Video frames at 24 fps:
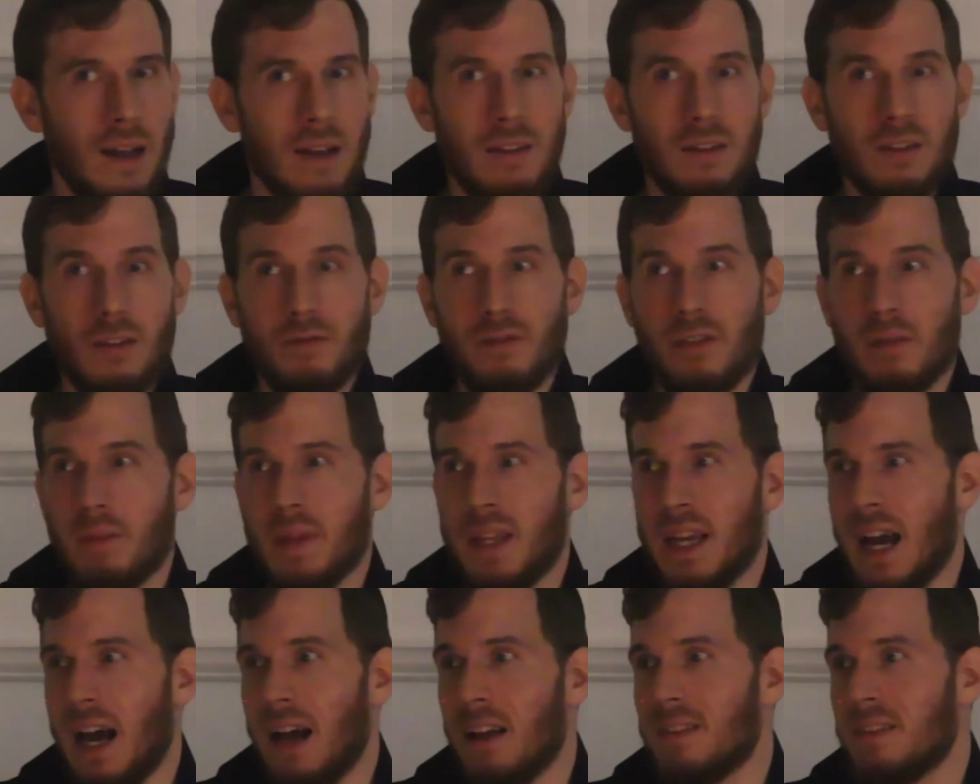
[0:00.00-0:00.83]
And so
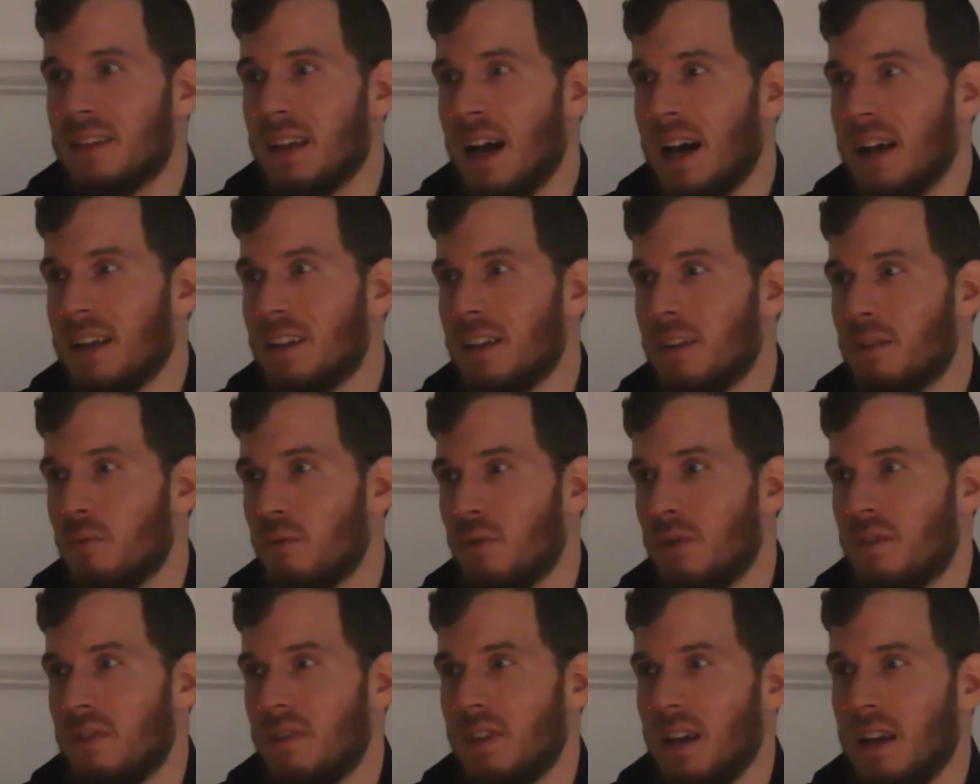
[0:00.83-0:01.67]
from the outside,
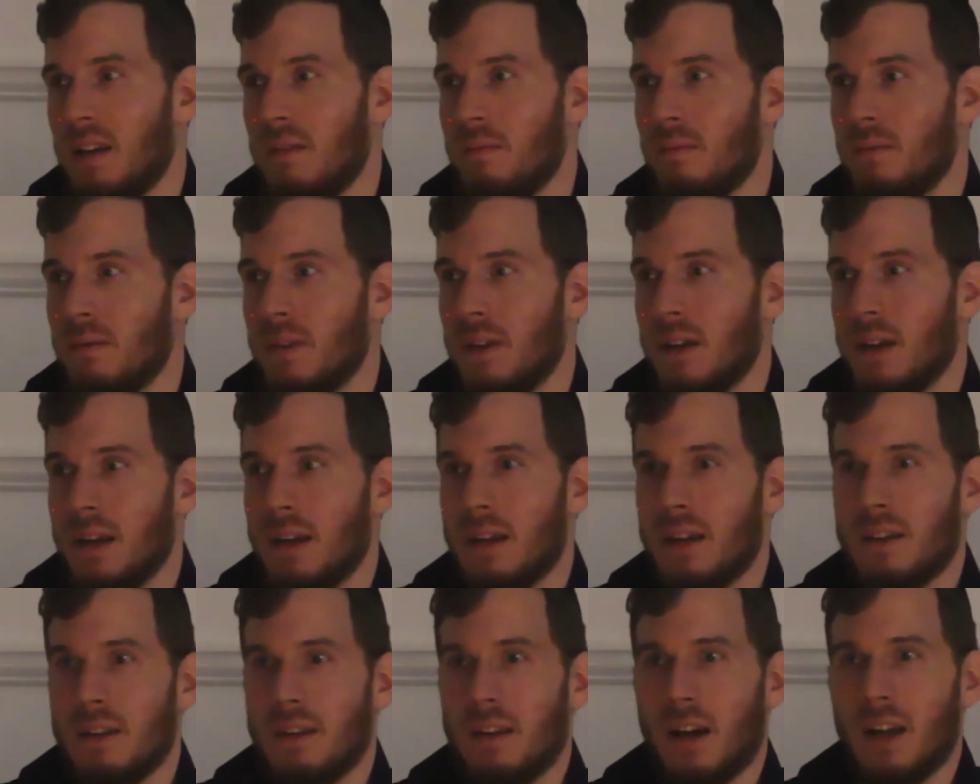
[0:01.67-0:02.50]
it would seem
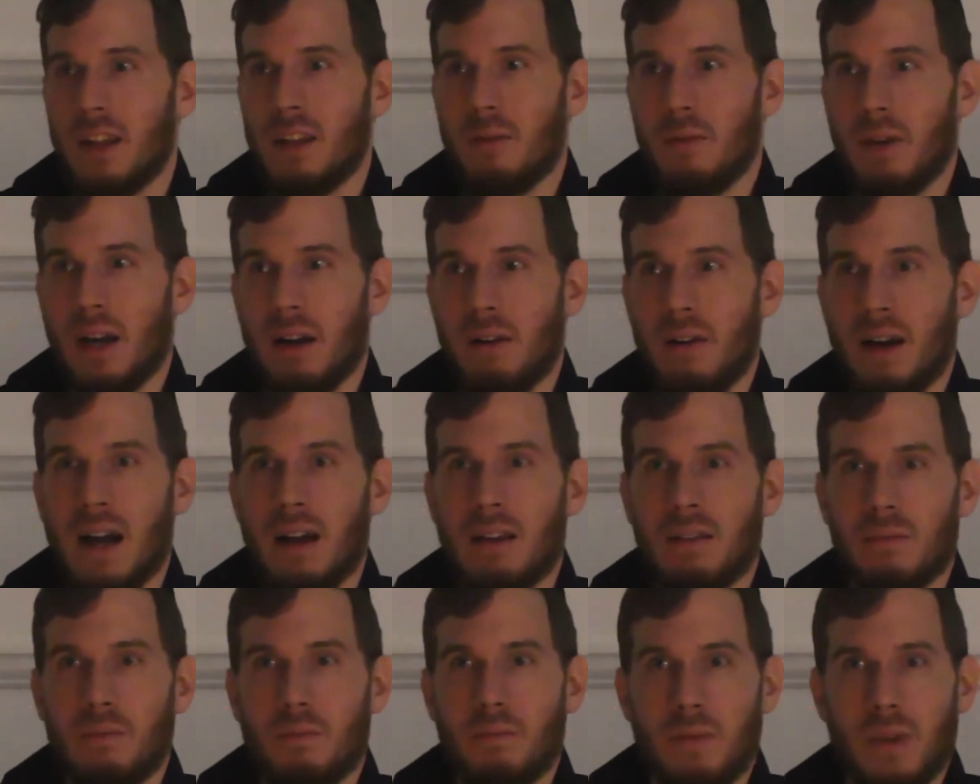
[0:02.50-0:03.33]
the other way
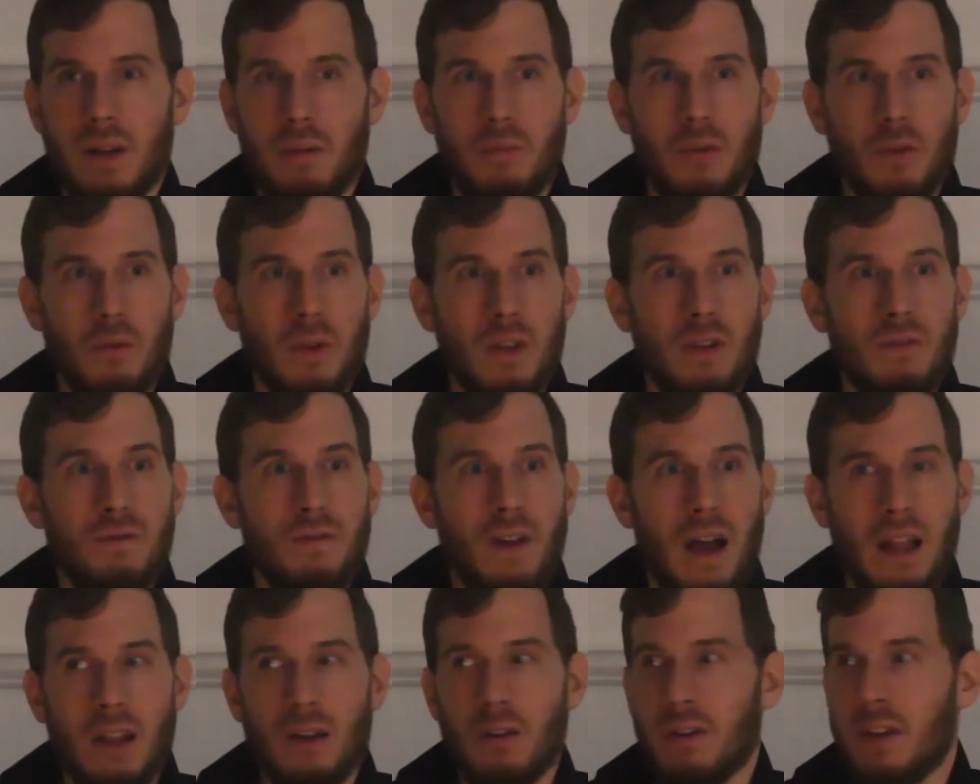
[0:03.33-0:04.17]
around. People would
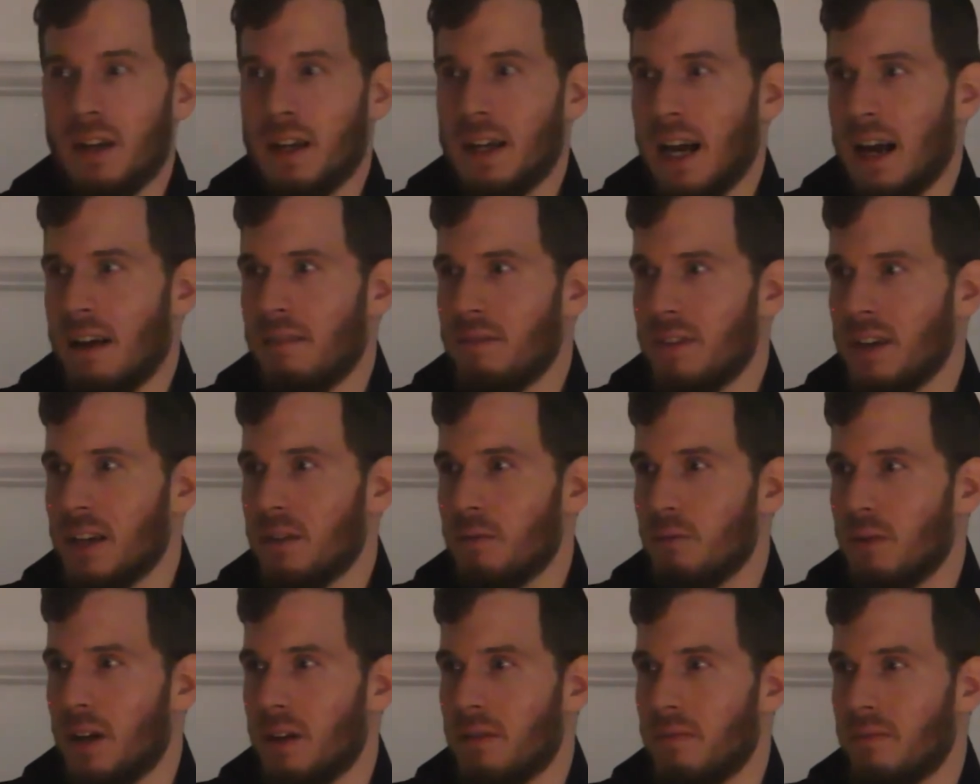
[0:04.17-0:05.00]
follow the
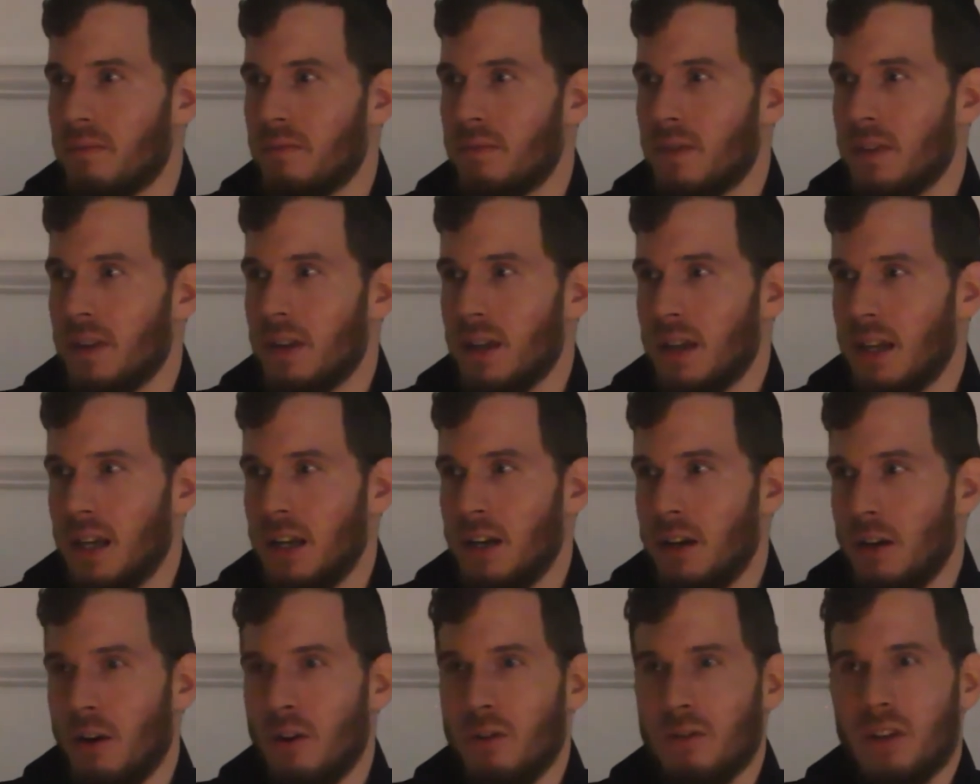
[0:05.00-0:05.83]
confident one.
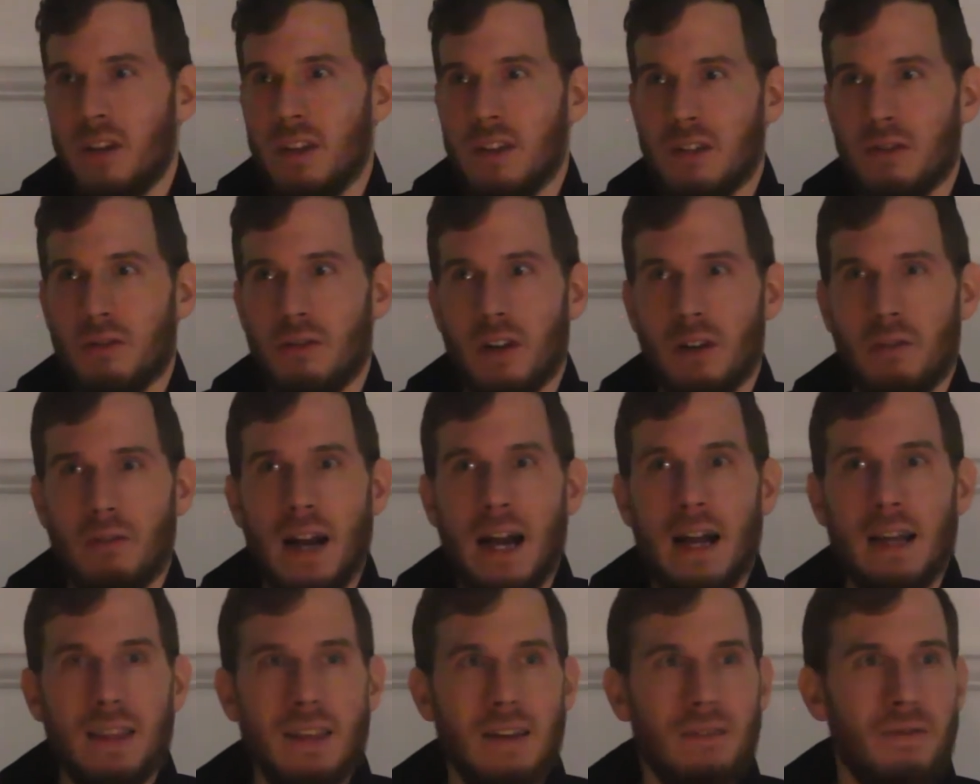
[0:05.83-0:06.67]
He knows he's doing
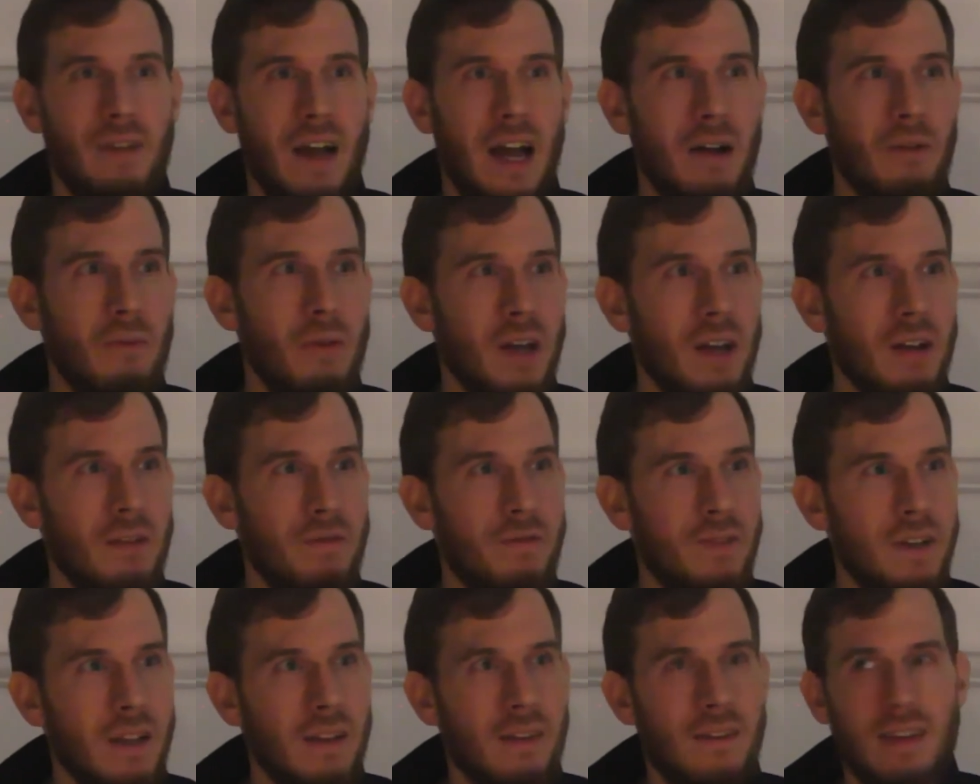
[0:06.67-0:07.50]
right. If I want
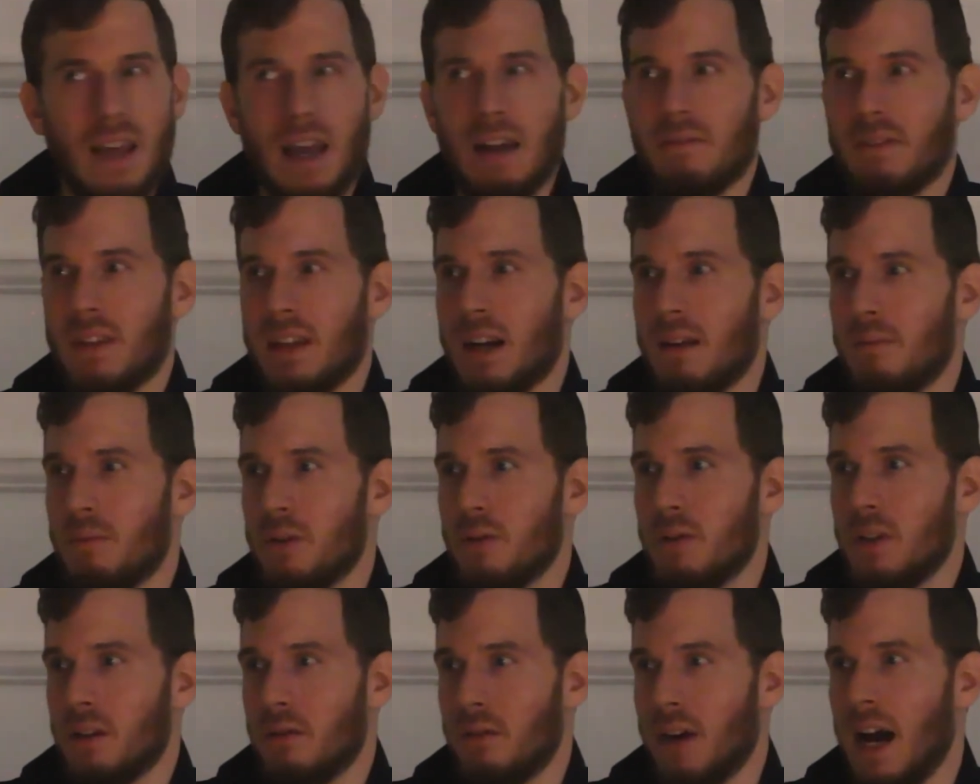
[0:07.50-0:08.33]
to feel safe that
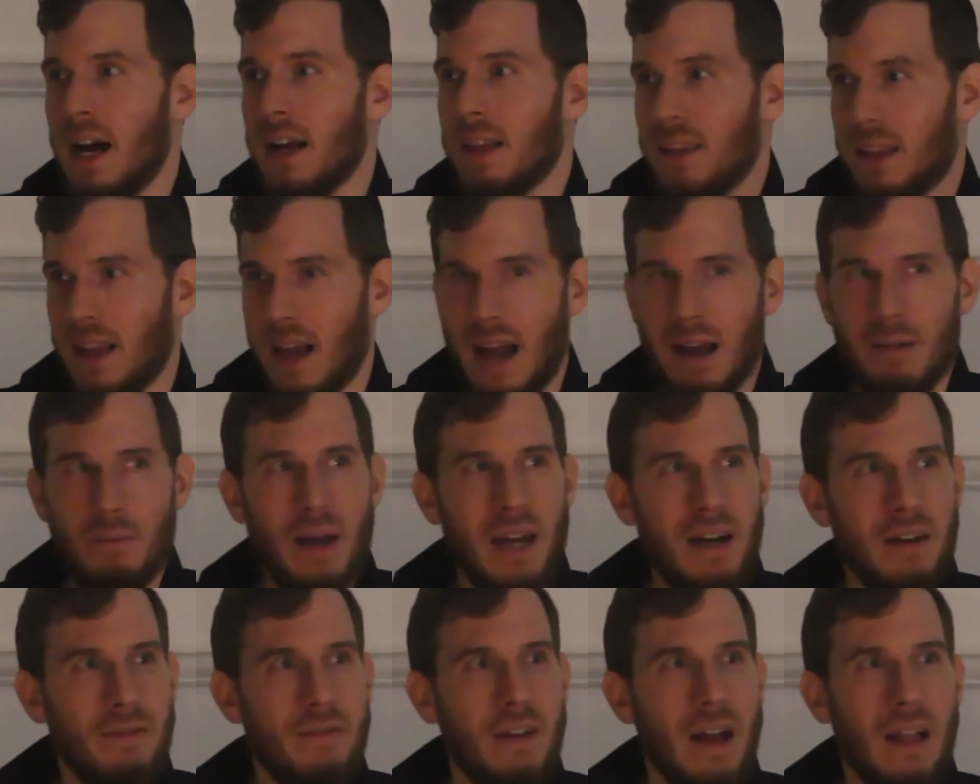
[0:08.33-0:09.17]
I'm doing right, I
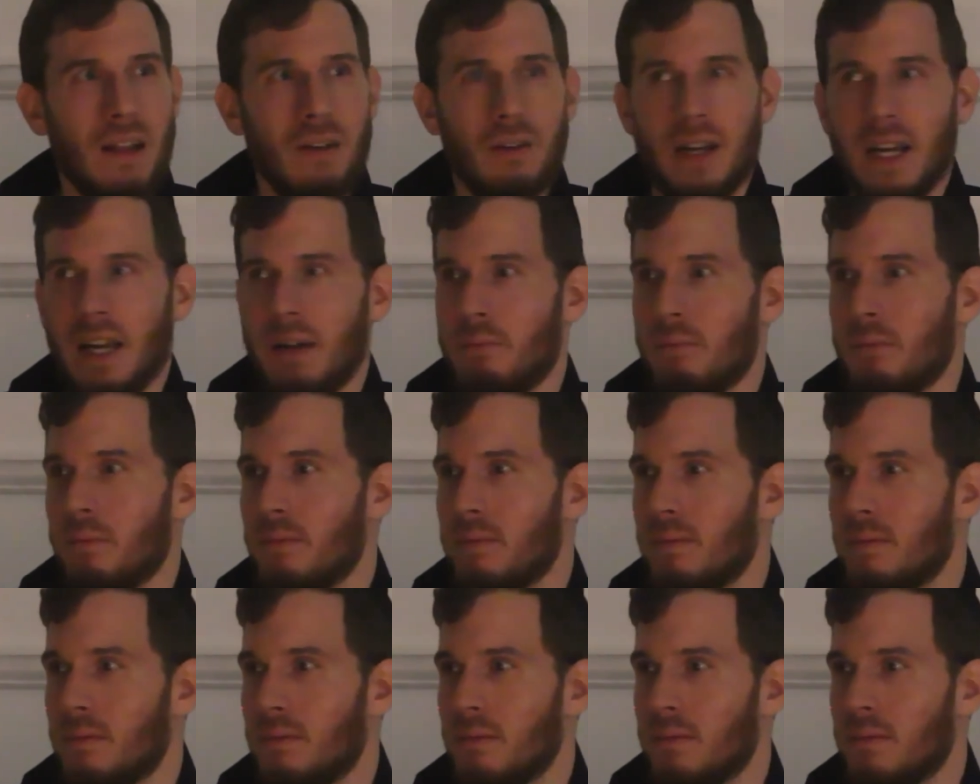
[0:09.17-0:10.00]
better follow him.